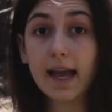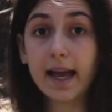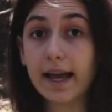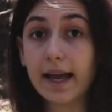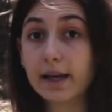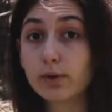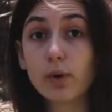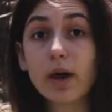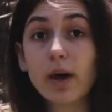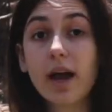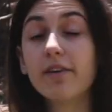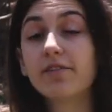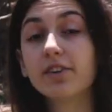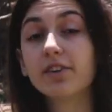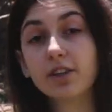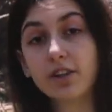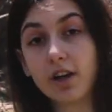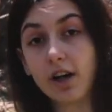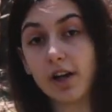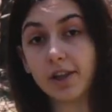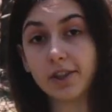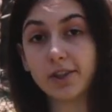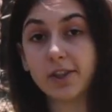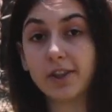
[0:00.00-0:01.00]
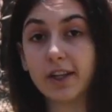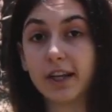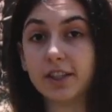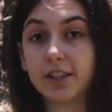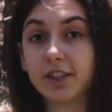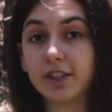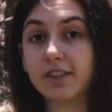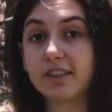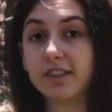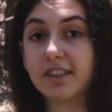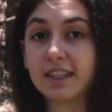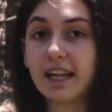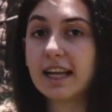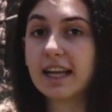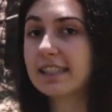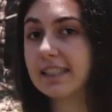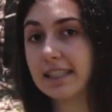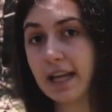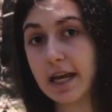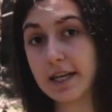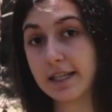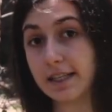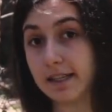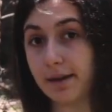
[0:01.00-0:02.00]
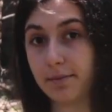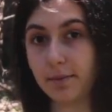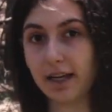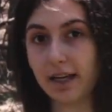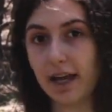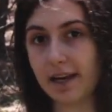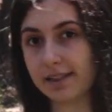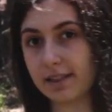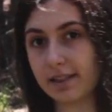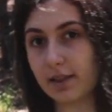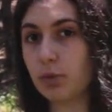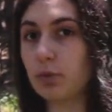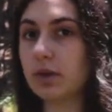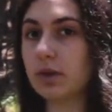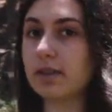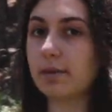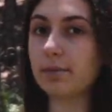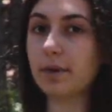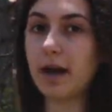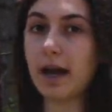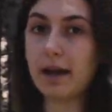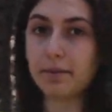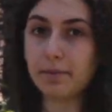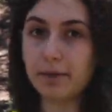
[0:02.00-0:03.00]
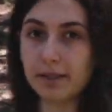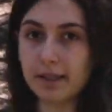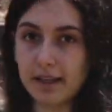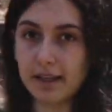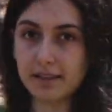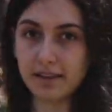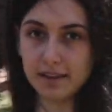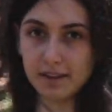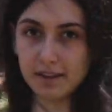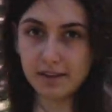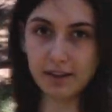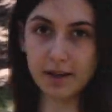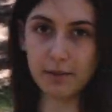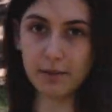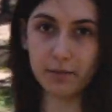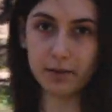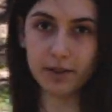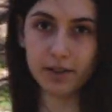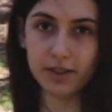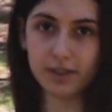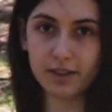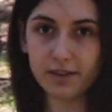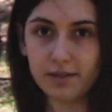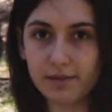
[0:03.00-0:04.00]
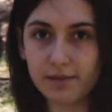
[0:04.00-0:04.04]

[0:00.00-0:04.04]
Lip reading: As we have our calculations, let's test them in Excel with some hypothetical numbers.